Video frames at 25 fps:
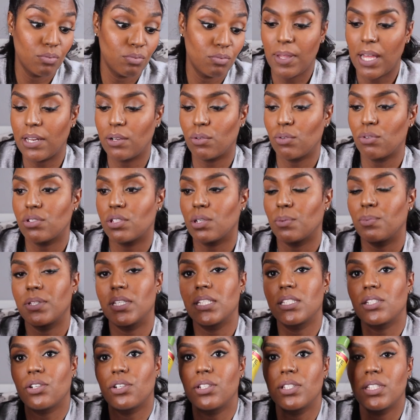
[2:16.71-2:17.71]
And also with
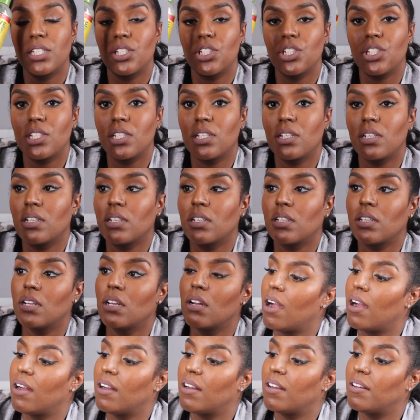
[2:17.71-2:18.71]
this conditioner,
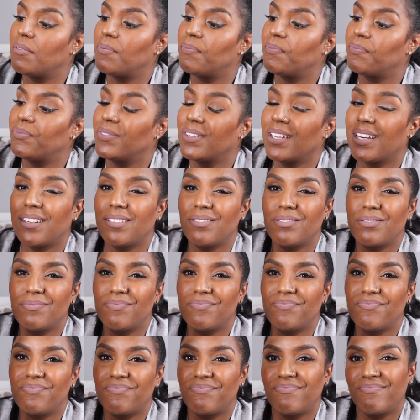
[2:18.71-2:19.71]
I
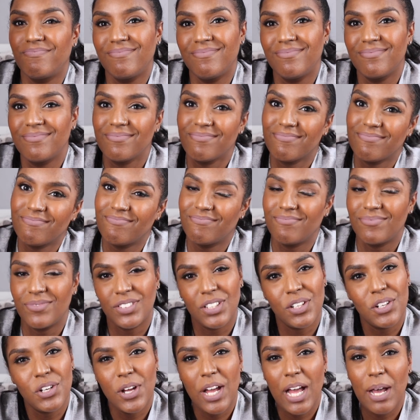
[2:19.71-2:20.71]

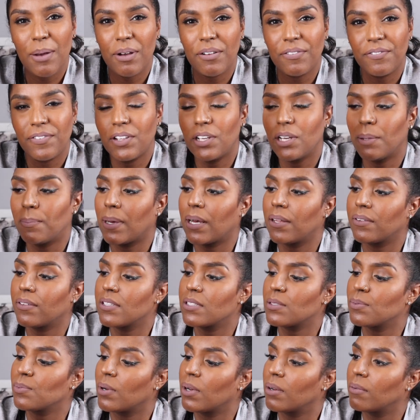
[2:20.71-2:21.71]
don't know how I feel about
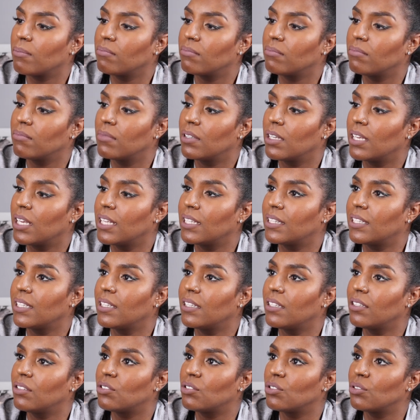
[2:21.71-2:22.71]
this one. It
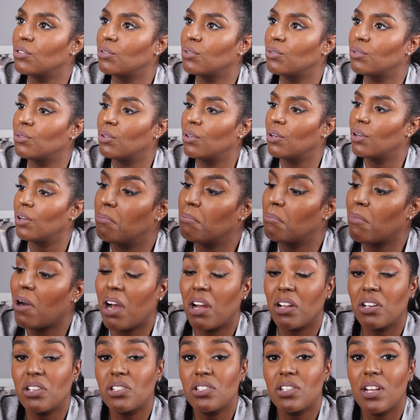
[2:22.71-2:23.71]
didn't do
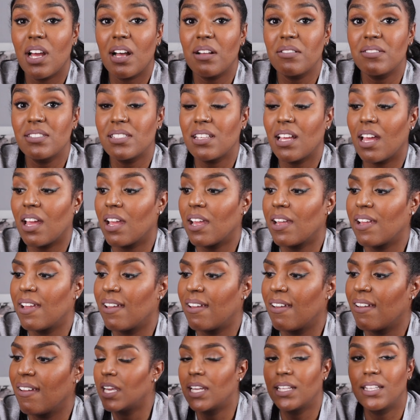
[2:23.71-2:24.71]
much, I'd say.
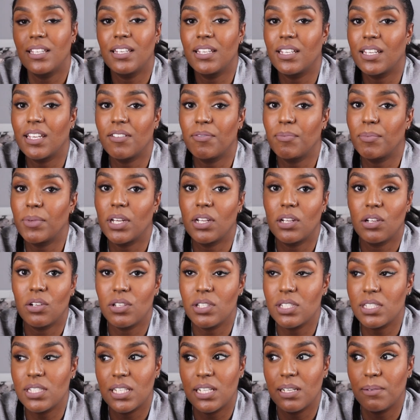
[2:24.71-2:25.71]
It didn't give me a lot
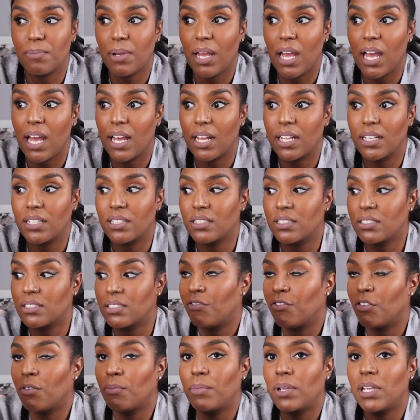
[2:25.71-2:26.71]
of slip, and
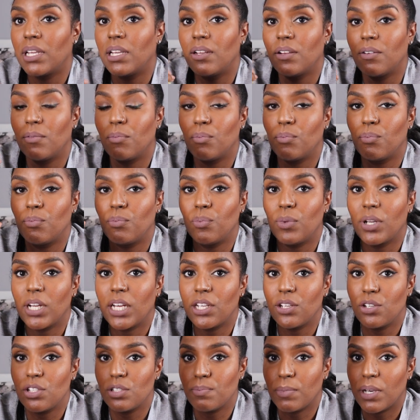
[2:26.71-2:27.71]
for me, when I
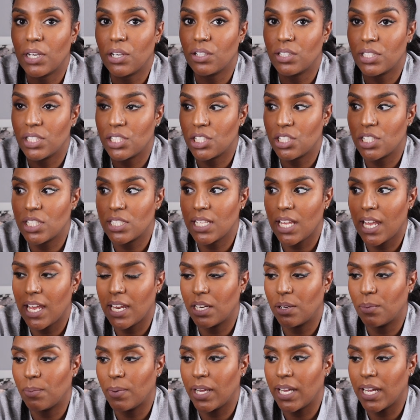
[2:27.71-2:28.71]
use my conditioners
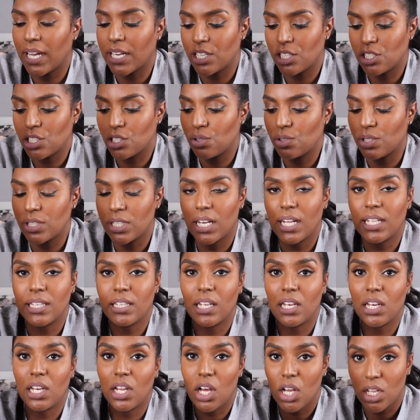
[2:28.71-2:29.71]
anyway, I just use it at
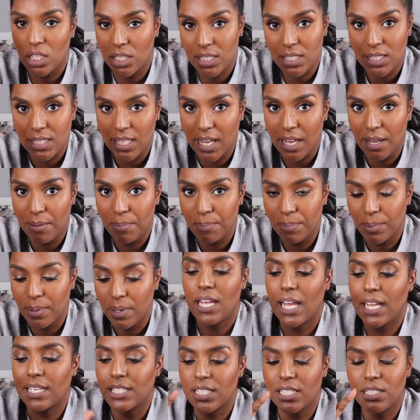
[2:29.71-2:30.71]
the last step
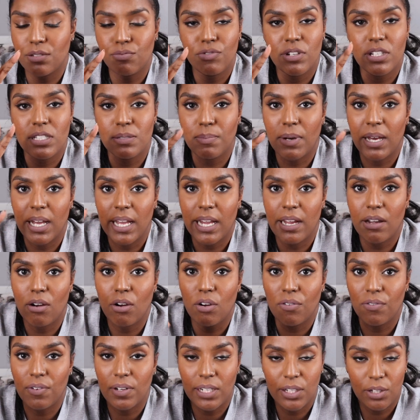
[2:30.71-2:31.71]
and just rinse my hair
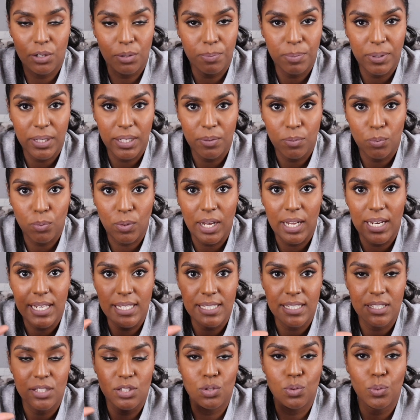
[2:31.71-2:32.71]
off a little bit while
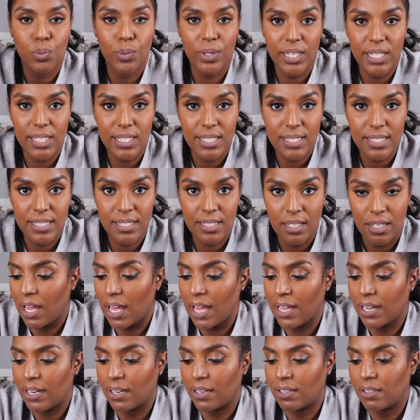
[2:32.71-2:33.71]
it's in twists,
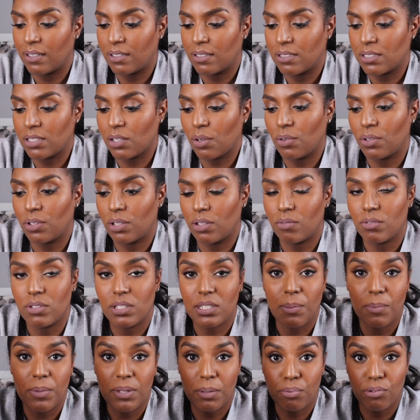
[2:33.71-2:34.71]
and so
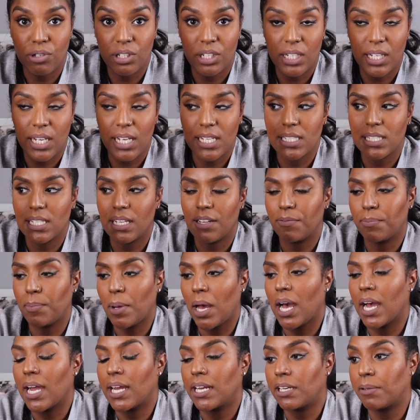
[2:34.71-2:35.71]
some of the product gets left
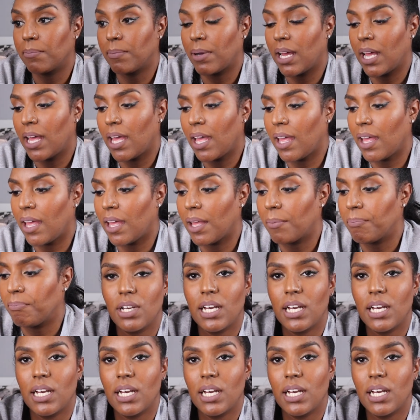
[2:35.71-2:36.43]
behind in my hair.